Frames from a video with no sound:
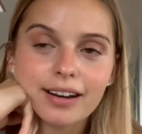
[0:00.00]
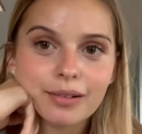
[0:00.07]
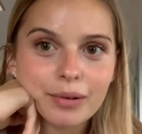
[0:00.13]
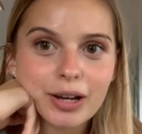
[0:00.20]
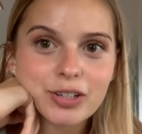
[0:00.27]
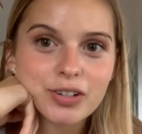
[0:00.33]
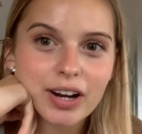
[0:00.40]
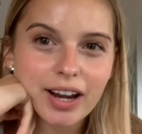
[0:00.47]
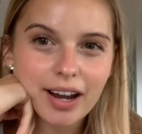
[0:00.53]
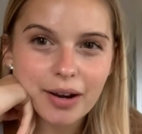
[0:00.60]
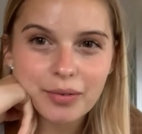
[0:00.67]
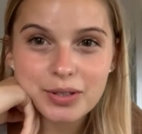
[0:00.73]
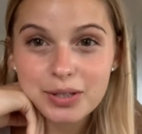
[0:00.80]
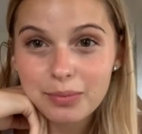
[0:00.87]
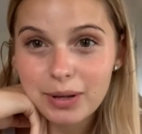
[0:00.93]
I might try it out
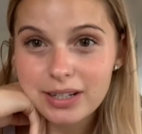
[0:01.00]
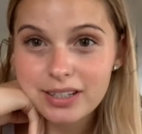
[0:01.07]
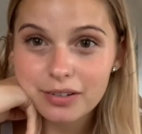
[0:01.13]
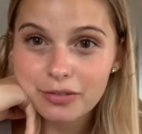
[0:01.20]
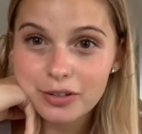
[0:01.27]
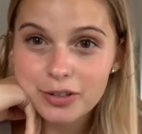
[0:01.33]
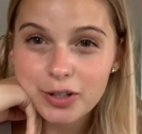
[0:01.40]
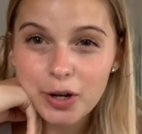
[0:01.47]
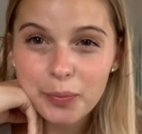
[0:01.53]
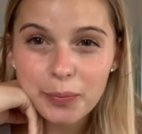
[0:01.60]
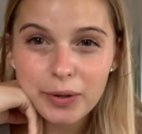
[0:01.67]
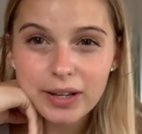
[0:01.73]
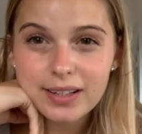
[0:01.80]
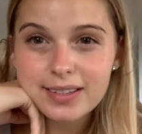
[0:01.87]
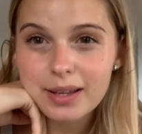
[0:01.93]
with some like different
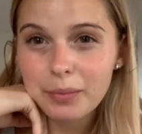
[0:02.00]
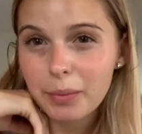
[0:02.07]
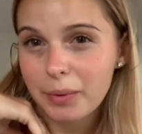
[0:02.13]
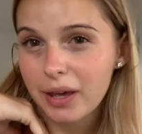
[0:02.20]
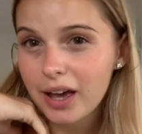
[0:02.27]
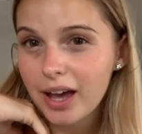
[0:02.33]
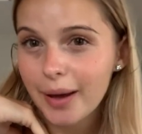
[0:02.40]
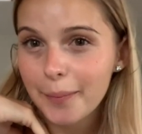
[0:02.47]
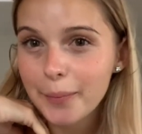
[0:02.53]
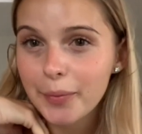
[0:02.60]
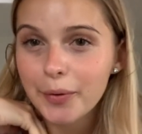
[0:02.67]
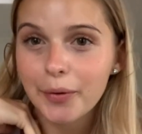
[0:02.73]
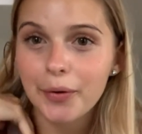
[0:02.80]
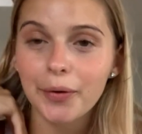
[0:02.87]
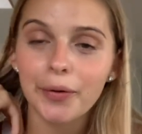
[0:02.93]
toppings, like maybe
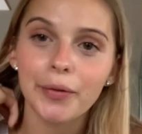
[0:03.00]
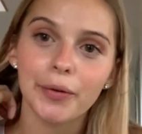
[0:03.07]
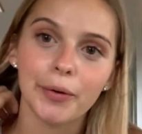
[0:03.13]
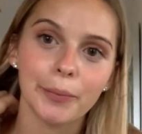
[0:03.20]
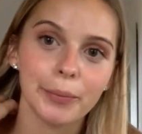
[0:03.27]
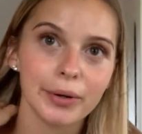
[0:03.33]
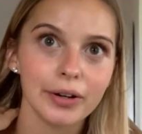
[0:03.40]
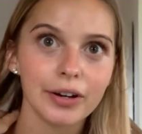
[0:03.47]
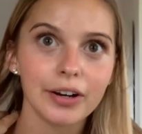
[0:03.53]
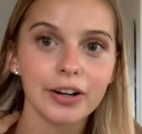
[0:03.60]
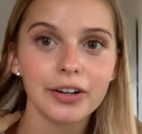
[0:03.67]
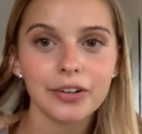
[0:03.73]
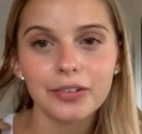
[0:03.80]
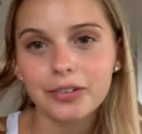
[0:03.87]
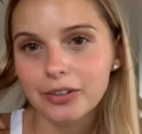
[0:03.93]
apple or
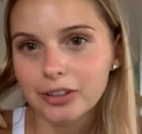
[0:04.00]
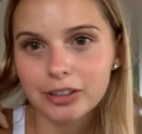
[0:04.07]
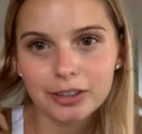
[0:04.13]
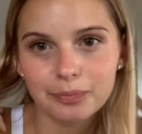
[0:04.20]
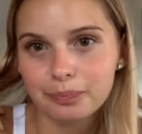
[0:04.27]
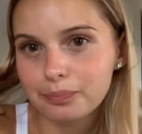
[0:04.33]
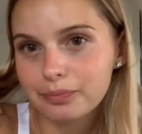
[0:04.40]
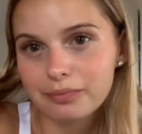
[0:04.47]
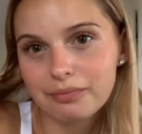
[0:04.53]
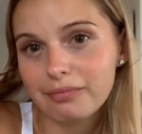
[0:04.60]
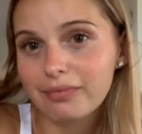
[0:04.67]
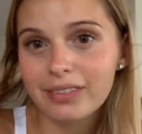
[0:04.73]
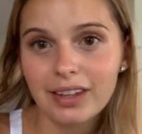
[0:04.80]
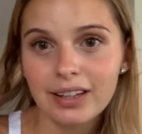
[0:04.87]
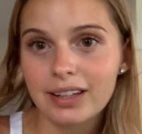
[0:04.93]
banana or
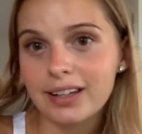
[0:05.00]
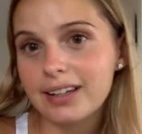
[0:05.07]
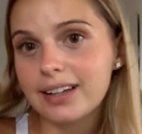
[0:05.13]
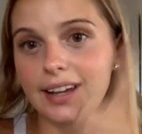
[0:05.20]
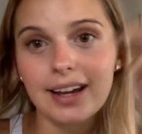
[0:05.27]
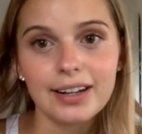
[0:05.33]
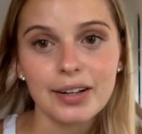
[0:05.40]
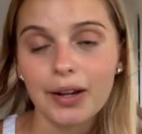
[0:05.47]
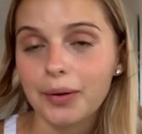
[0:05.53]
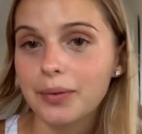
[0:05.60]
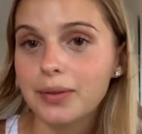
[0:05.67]
I don't know,